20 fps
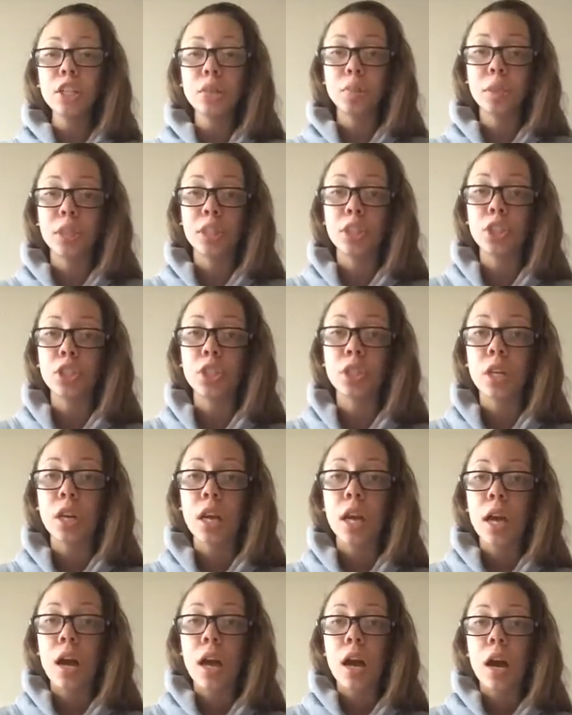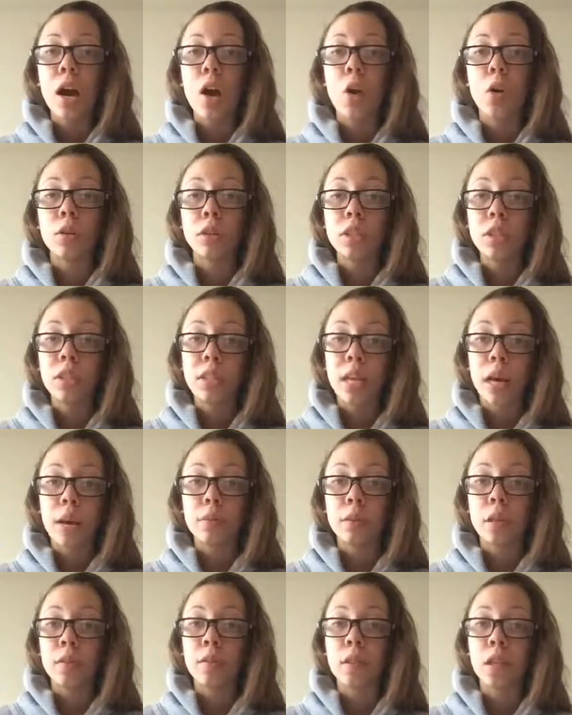his speech on the
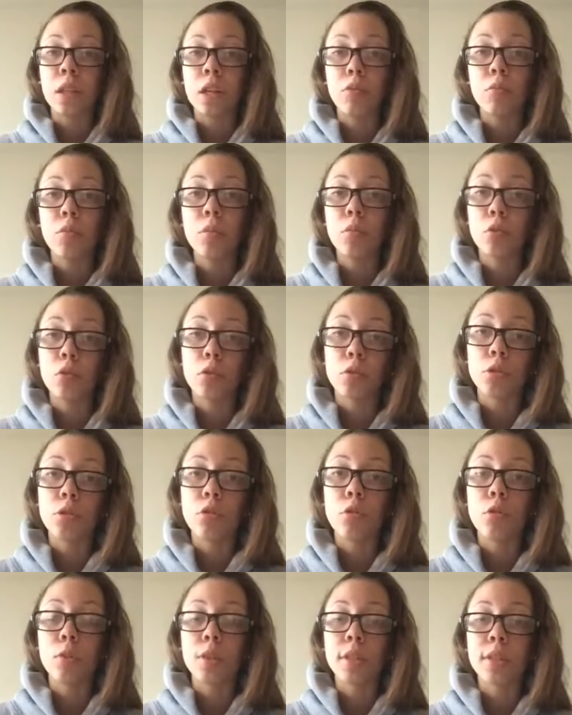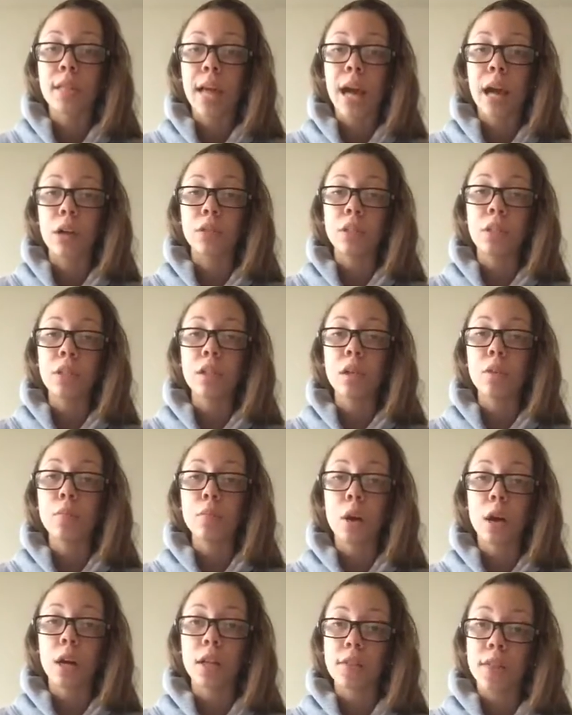steps of the Lincoln Memorial, where thousands
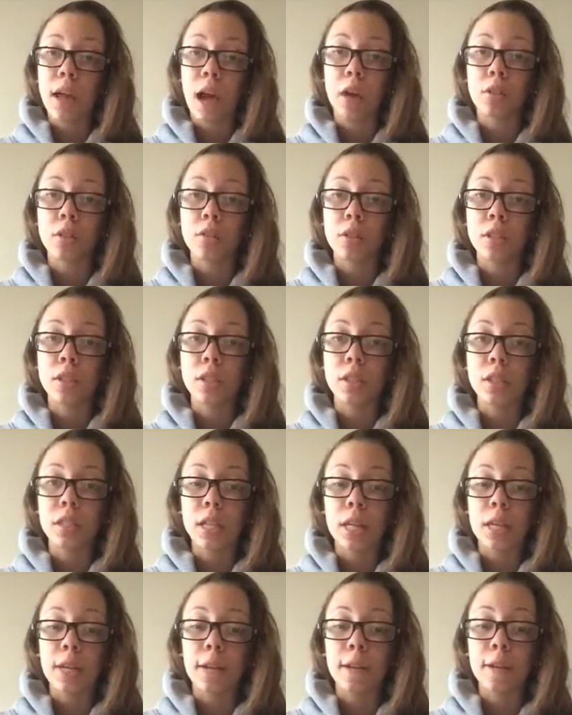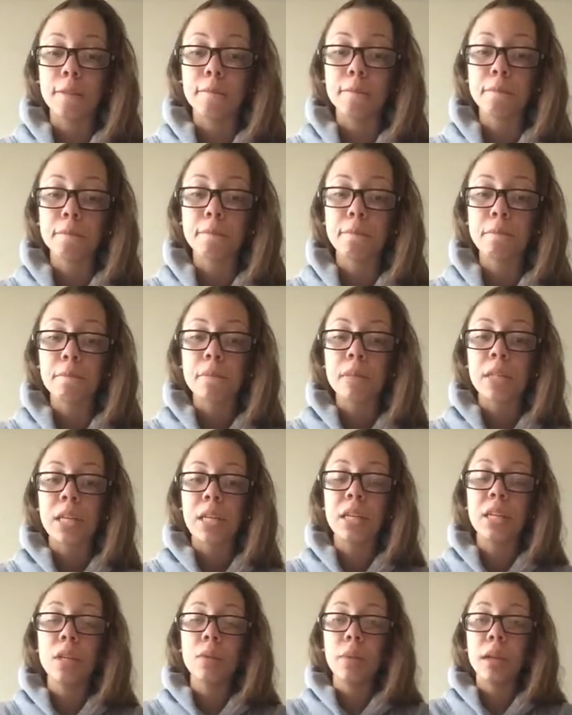upon thousands attended.
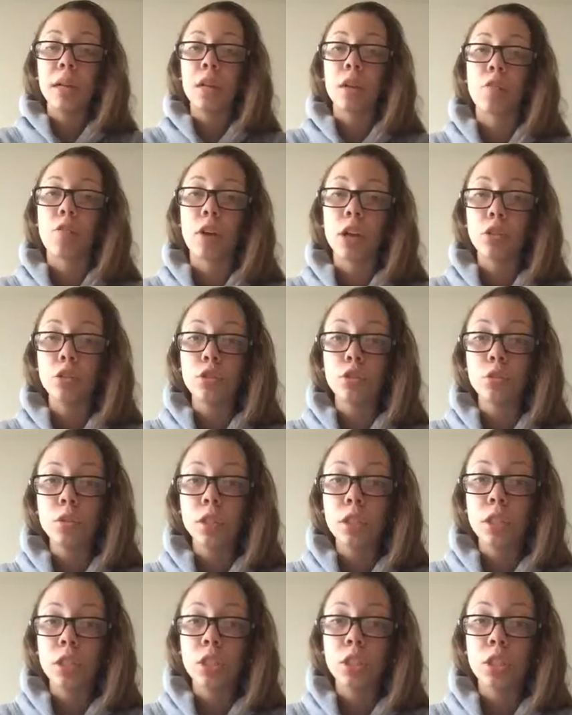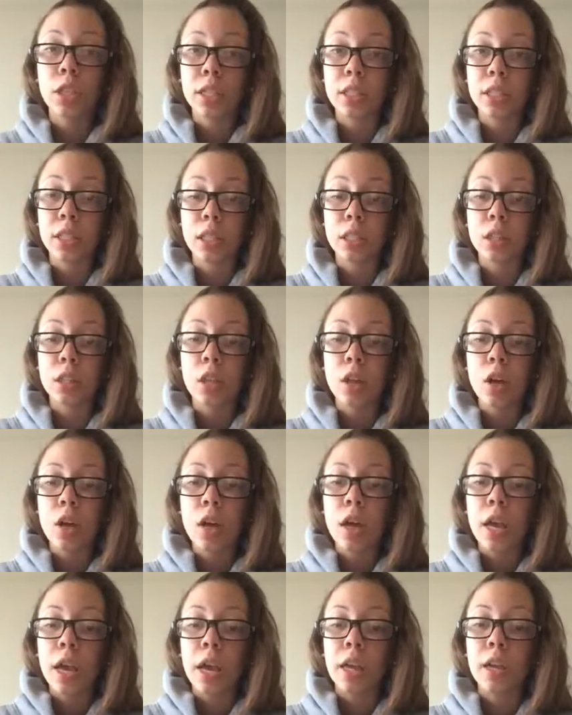He demanded racial justice
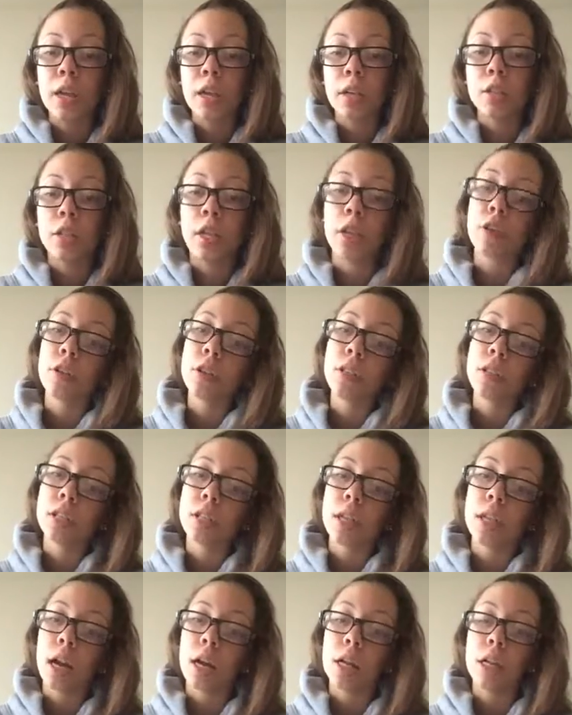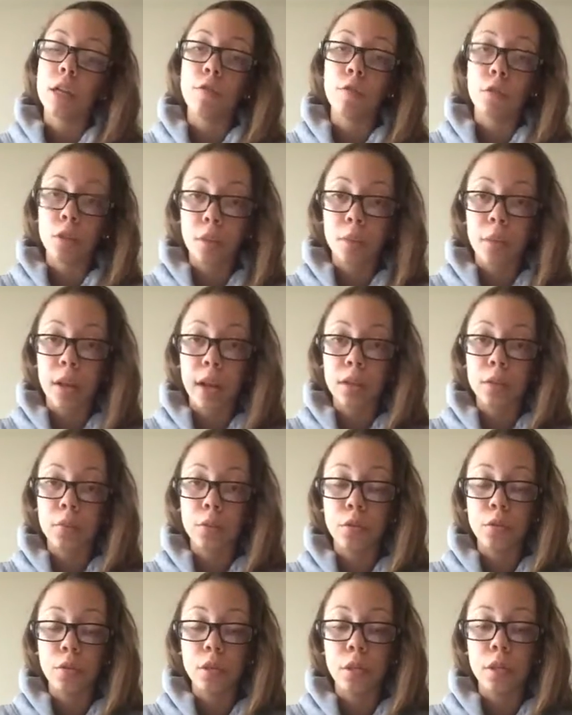and an integrated society for the Black
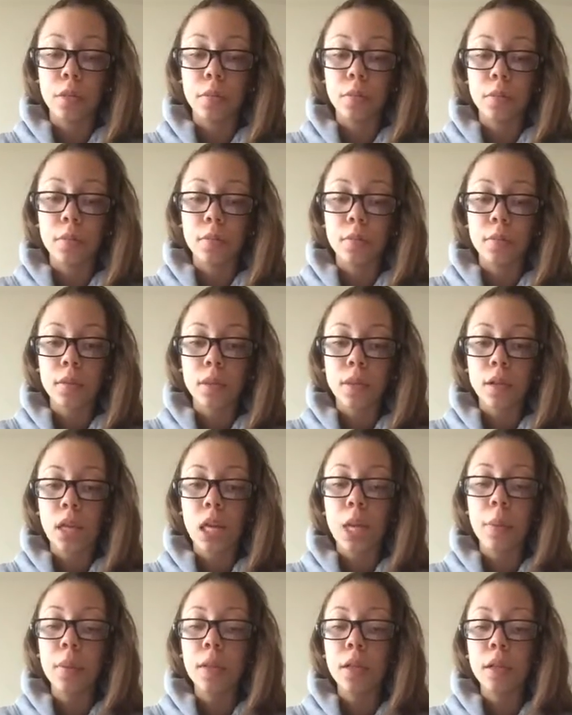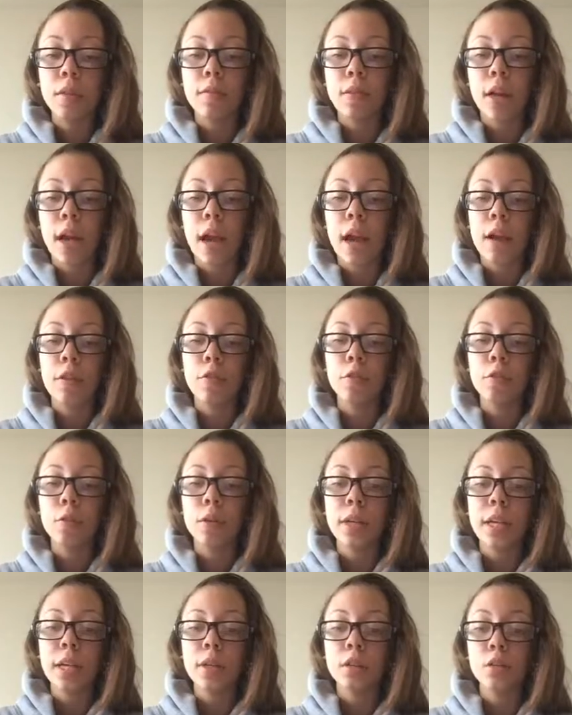community. He believed that
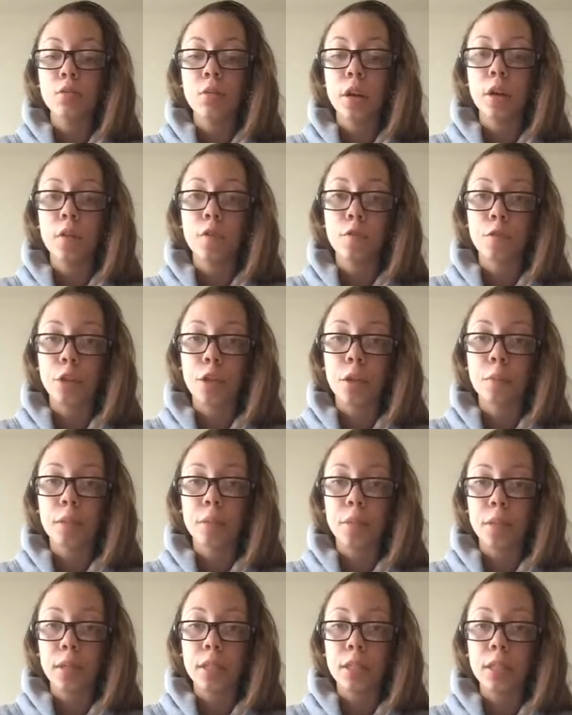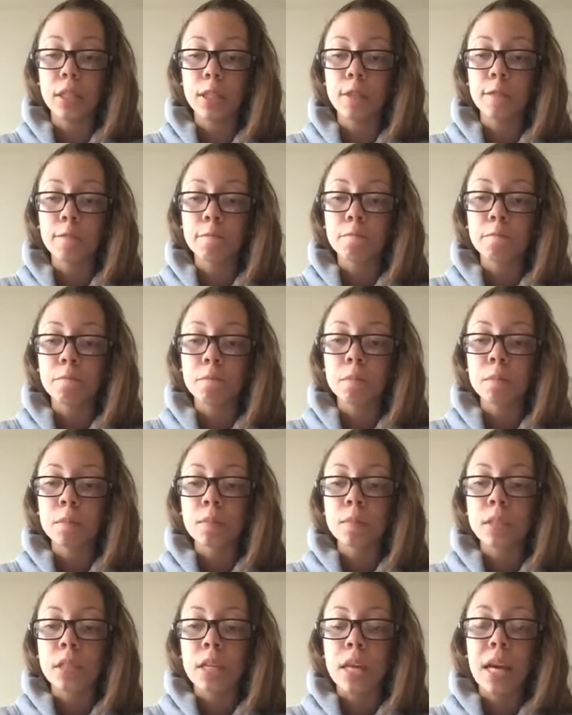everyone has the right of freedom and peace,
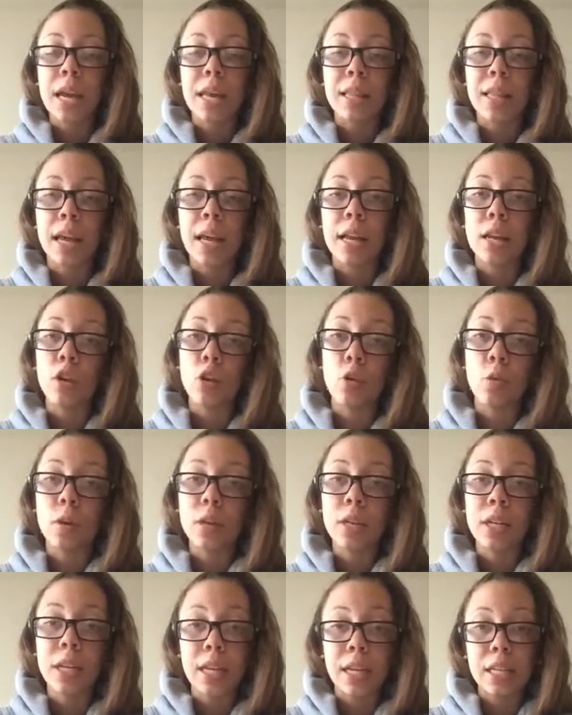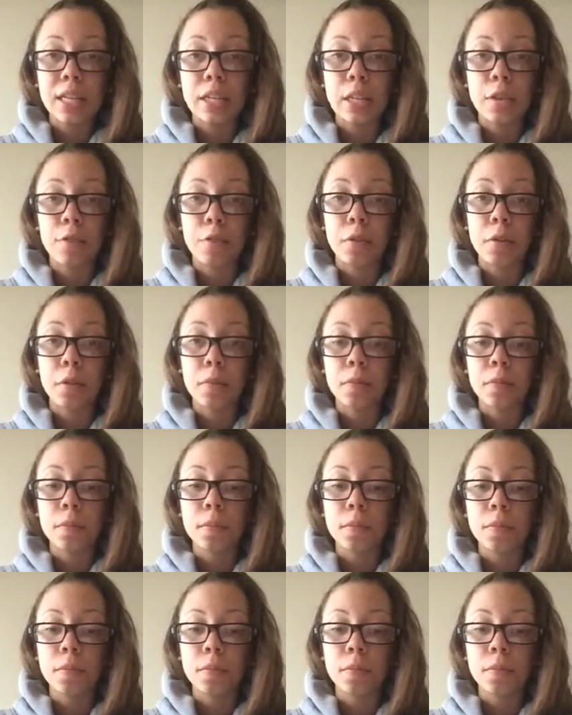and that no one is different.